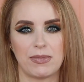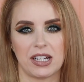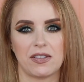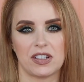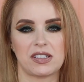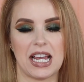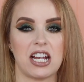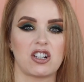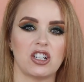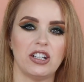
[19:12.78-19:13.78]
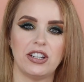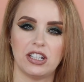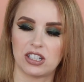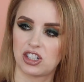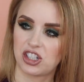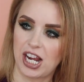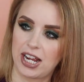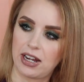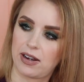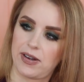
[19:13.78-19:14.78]
I'm gonna give this a good
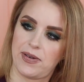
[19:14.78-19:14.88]
shake.